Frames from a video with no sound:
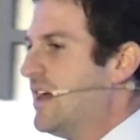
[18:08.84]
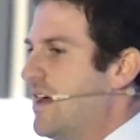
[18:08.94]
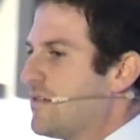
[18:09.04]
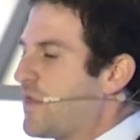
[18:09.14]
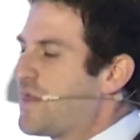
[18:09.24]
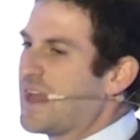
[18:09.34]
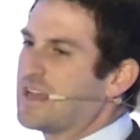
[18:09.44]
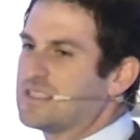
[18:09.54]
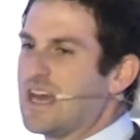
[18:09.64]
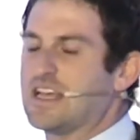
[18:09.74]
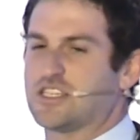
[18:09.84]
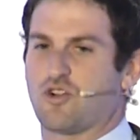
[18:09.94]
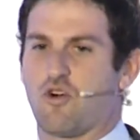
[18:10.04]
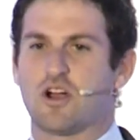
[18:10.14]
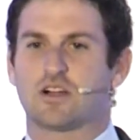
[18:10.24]
the things that
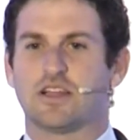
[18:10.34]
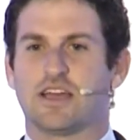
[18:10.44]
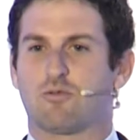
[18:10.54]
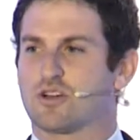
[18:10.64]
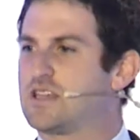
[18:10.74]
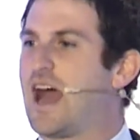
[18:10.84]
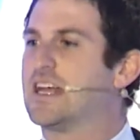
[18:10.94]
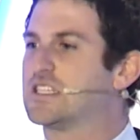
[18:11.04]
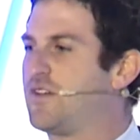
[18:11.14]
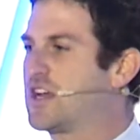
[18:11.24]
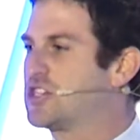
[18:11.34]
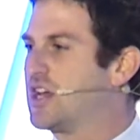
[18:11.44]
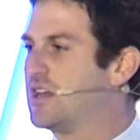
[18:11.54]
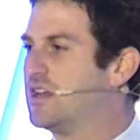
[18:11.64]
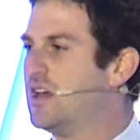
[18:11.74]
historically were science
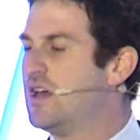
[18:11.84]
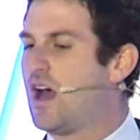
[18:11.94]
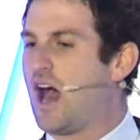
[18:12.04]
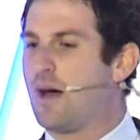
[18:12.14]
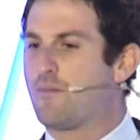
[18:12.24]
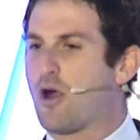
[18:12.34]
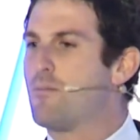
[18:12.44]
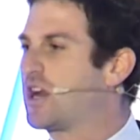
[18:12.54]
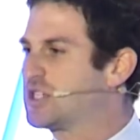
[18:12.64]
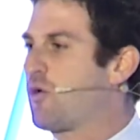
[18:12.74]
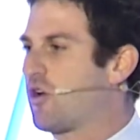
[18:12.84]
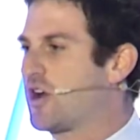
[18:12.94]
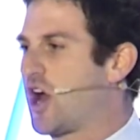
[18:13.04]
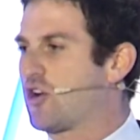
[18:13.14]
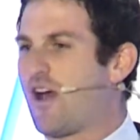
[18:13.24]
fiction are much more in
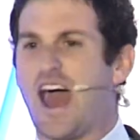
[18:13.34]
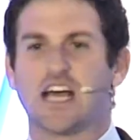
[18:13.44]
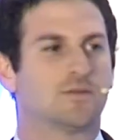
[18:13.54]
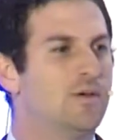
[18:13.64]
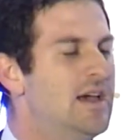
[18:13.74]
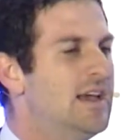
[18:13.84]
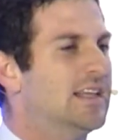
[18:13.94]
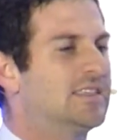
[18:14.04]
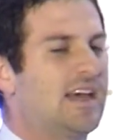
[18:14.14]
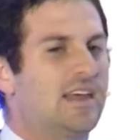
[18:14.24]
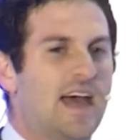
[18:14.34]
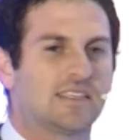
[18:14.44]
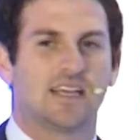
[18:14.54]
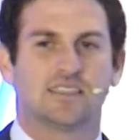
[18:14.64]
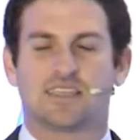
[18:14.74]
our grasp. In that
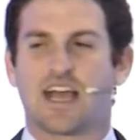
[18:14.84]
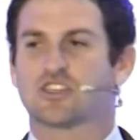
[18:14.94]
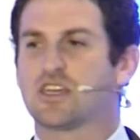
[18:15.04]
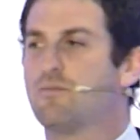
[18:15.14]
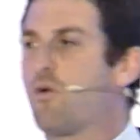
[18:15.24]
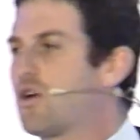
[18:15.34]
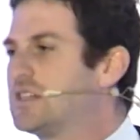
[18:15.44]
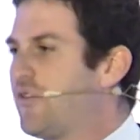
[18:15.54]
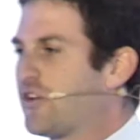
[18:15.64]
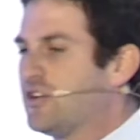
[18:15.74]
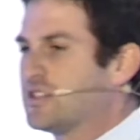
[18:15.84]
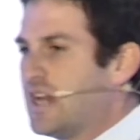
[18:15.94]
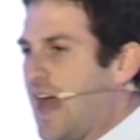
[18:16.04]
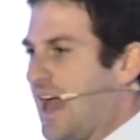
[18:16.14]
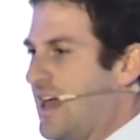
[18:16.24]
sense, it's actually more difficult
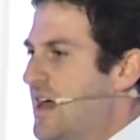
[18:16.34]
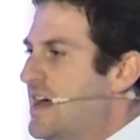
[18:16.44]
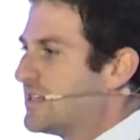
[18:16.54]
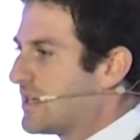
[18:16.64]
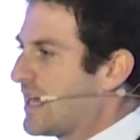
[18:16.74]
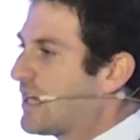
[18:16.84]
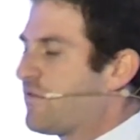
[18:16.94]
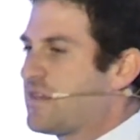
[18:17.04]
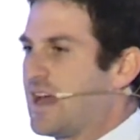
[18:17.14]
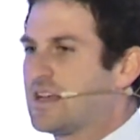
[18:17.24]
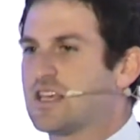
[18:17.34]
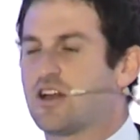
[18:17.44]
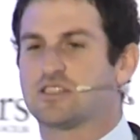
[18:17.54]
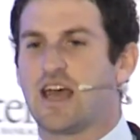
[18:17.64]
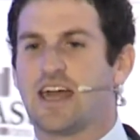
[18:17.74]
today to think of things that are
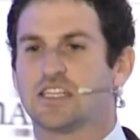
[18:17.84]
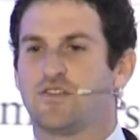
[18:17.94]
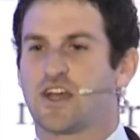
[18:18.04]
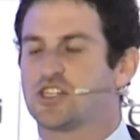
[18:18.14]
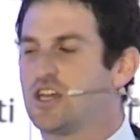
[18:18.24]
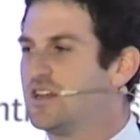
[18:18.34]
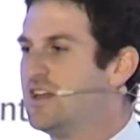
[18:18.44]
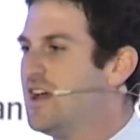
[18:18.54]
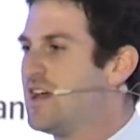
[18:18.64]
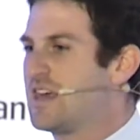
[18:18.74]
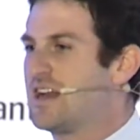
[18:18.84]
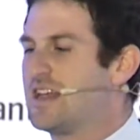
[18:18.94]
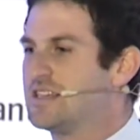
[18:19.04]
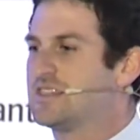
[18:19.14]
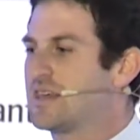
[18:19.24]
science fiction than it
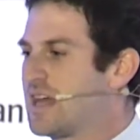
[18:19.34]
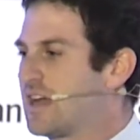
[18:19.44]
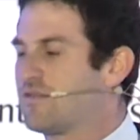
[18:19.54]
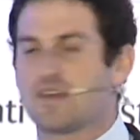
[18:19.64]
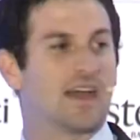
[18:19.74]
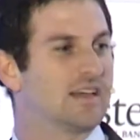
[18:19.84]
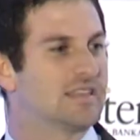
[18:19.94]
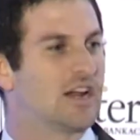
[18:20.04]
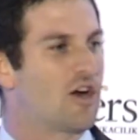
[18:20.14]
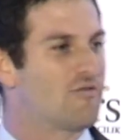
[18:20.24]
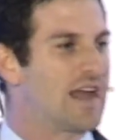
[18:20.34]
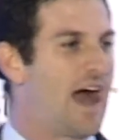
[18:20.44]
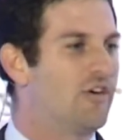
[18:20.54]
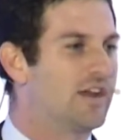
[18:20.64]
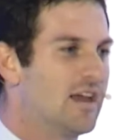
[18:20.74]
is to think of things that are
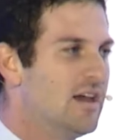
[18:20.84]
reality.